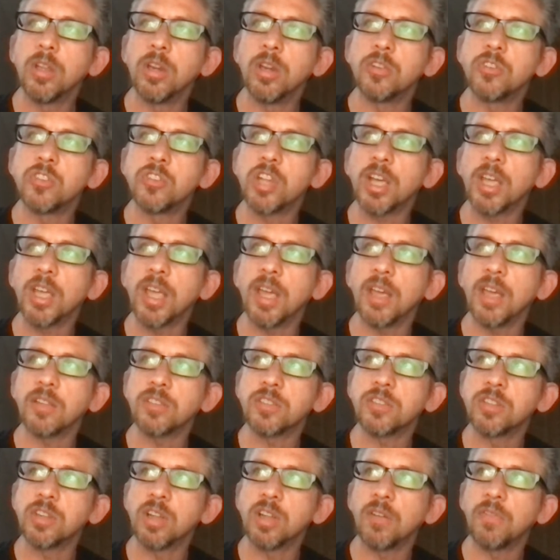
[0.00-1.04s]
checking out
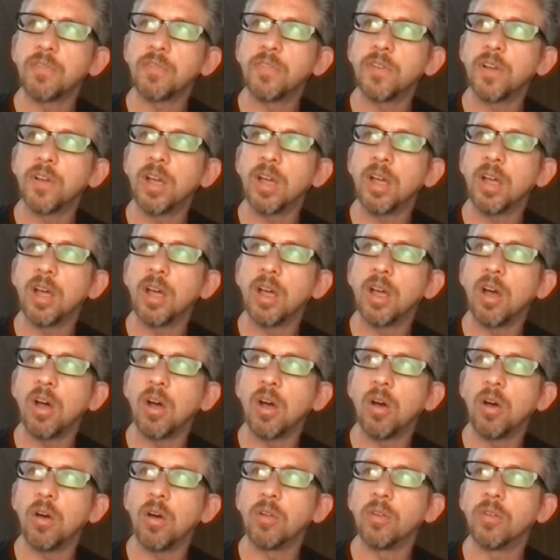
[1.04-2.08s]
stuff
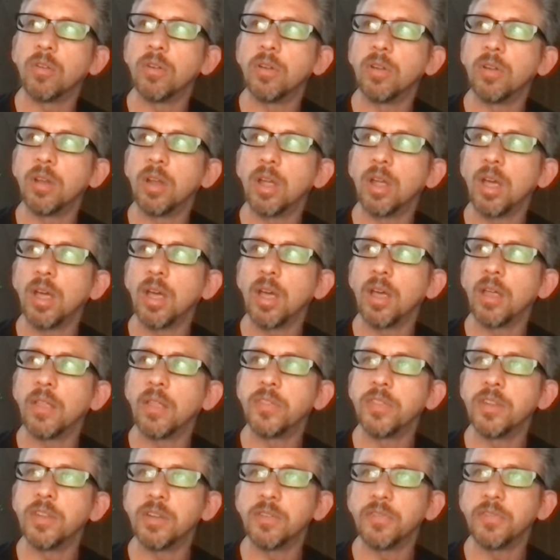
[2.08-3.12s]
on
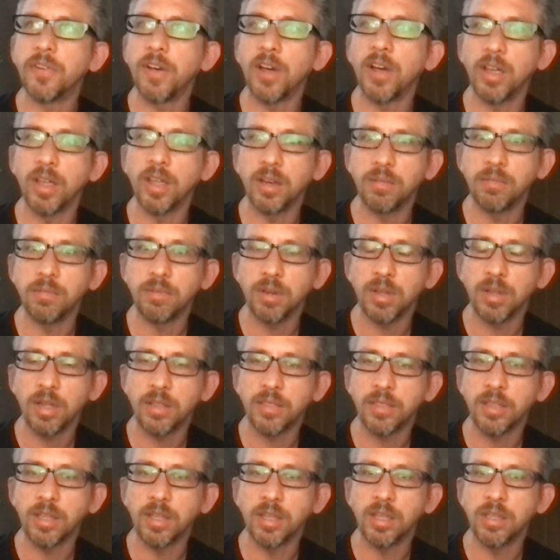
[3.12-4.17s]
the Defiant, I
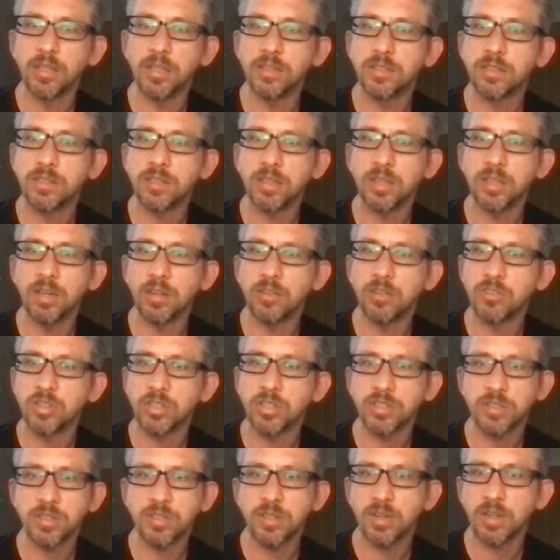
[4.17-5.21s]
think is
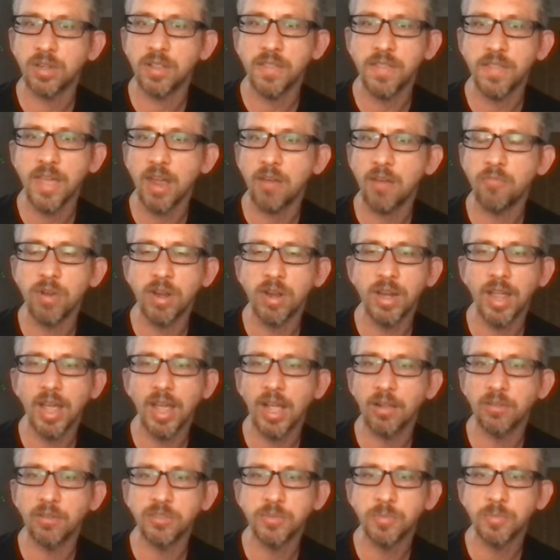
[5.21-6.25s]
just that really
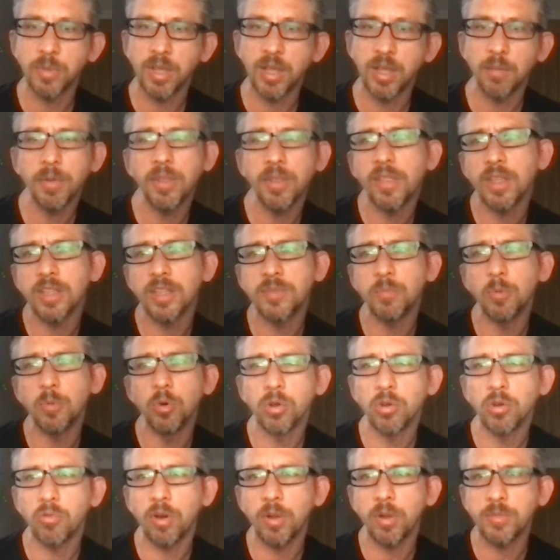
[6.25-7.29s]
helps me. I mean, it's more
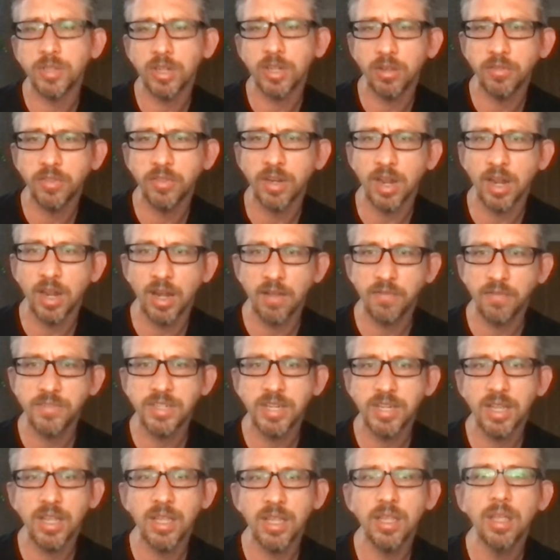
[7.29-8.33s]
crypto than
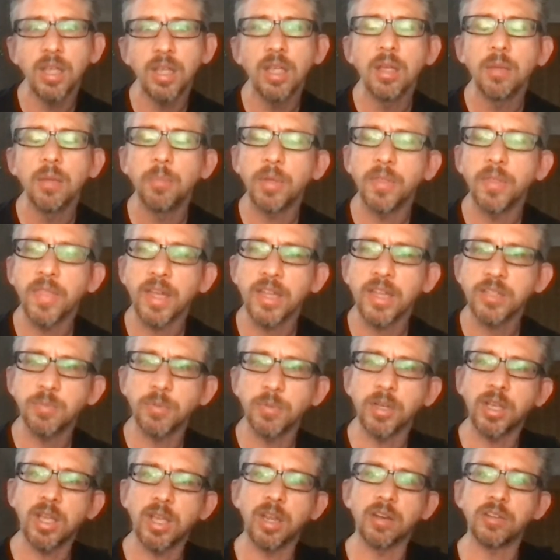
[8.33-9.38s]
NFT, but that's
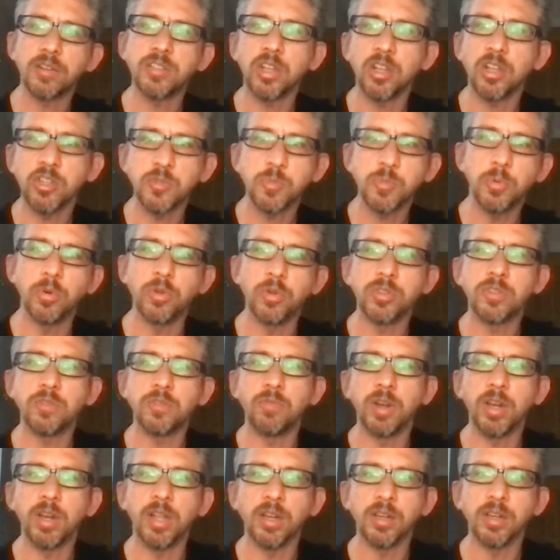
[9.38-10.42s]
my kind of touch point to
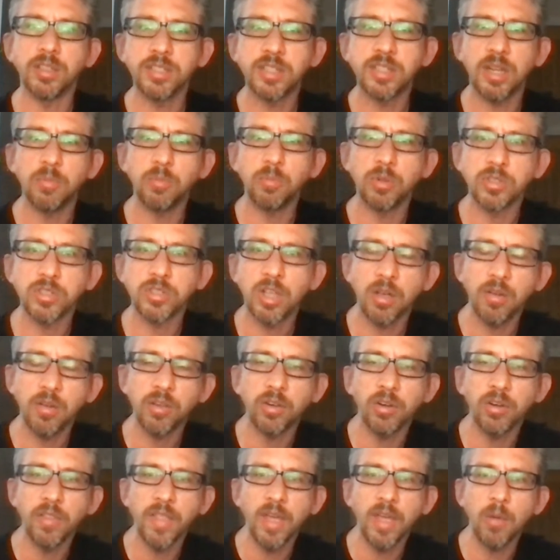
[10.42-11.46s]
really understand what's going
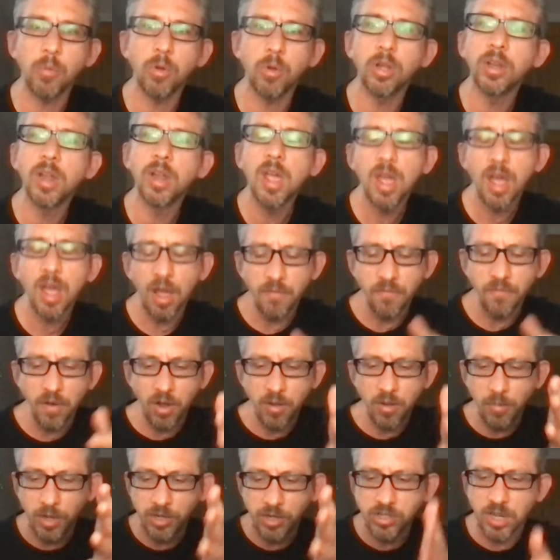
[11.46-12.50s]
on in that world. I'm
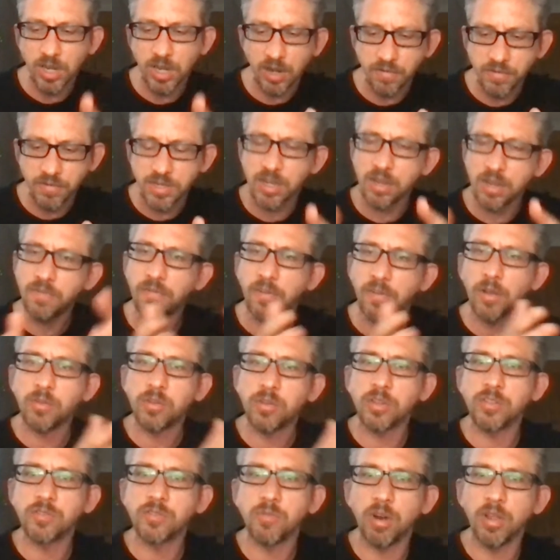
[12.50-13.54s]
very much NFT
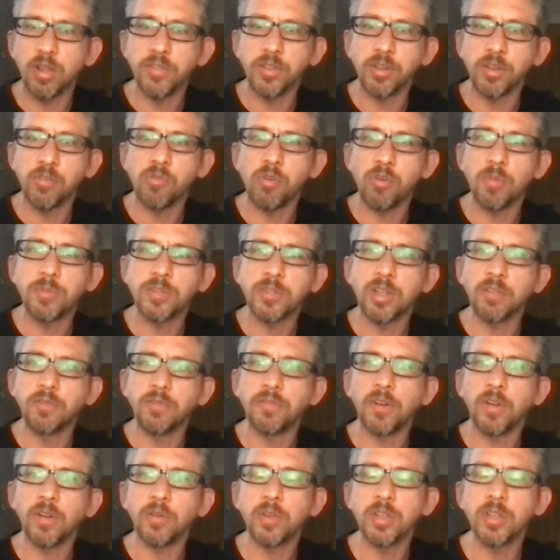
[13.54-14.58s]
focused rather than crypto
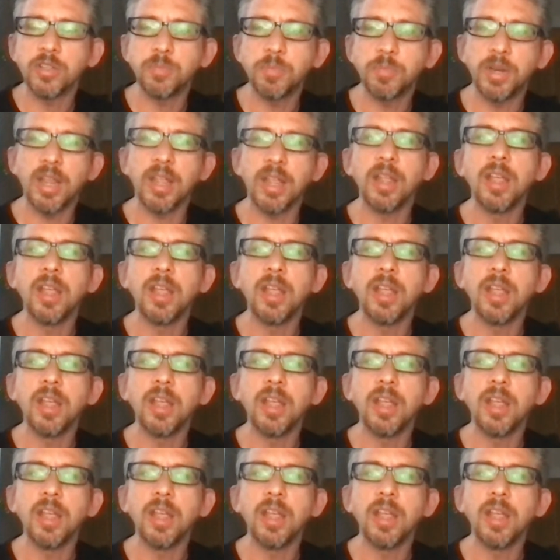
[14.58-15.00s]
focused, but